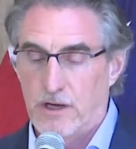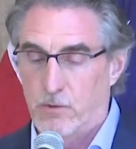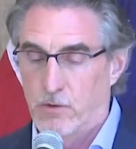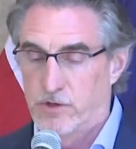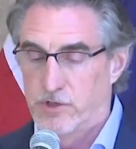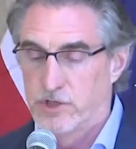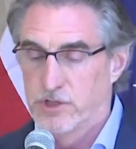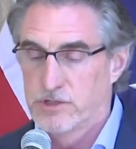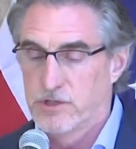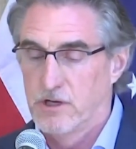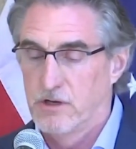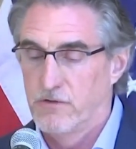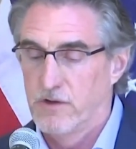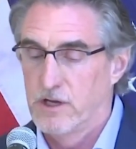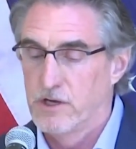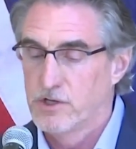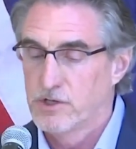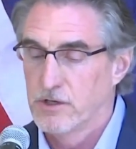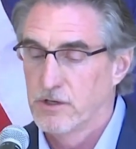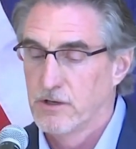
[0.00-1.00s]
Each project
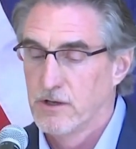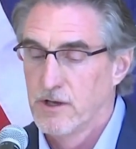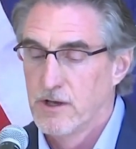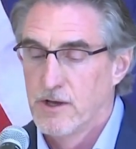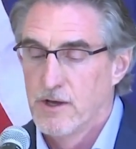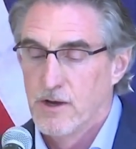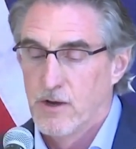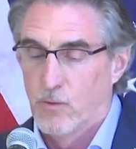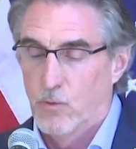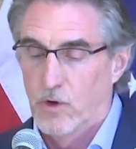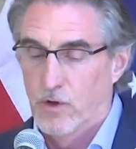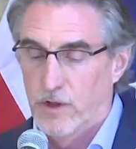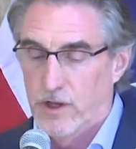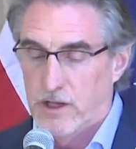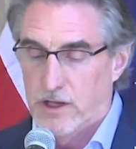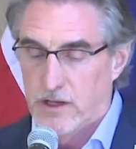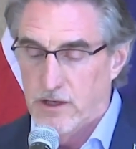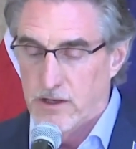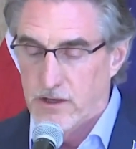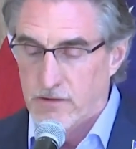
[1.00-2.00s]
is supported by
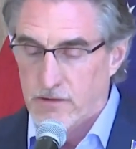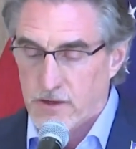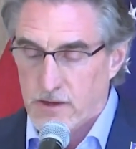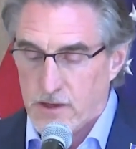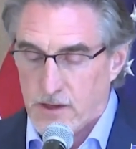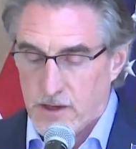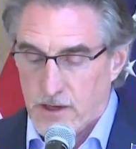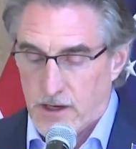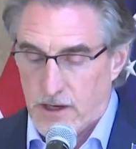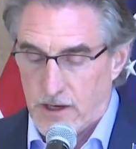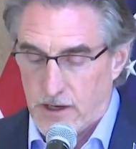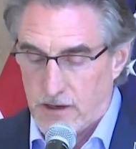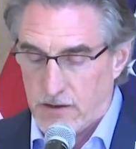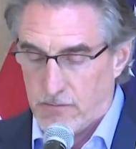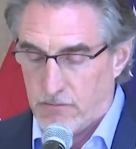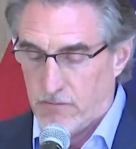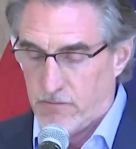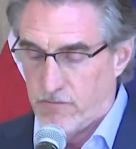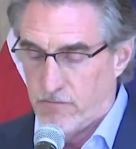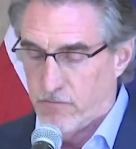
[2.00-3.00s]
federal funding from the
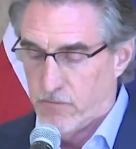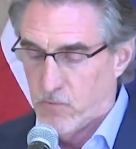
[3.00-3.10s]
U.S.